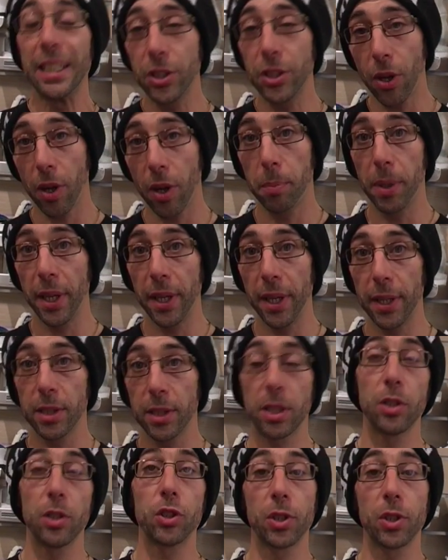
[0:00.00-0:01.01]

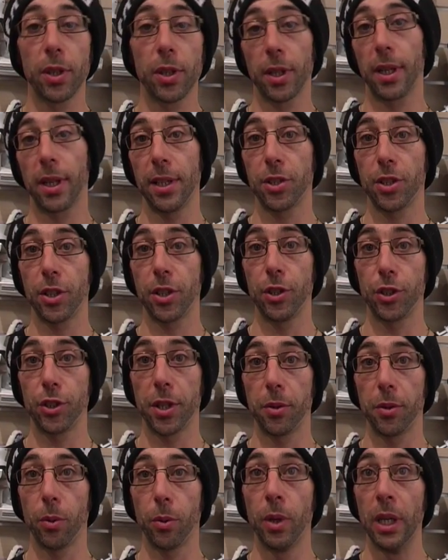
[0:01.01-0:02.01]
diabetes, circulation in
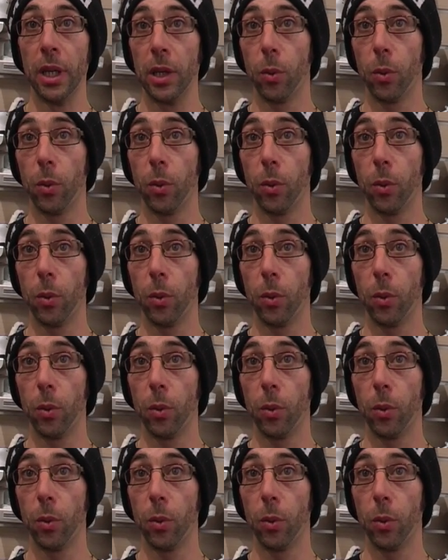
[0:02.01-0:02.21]
general.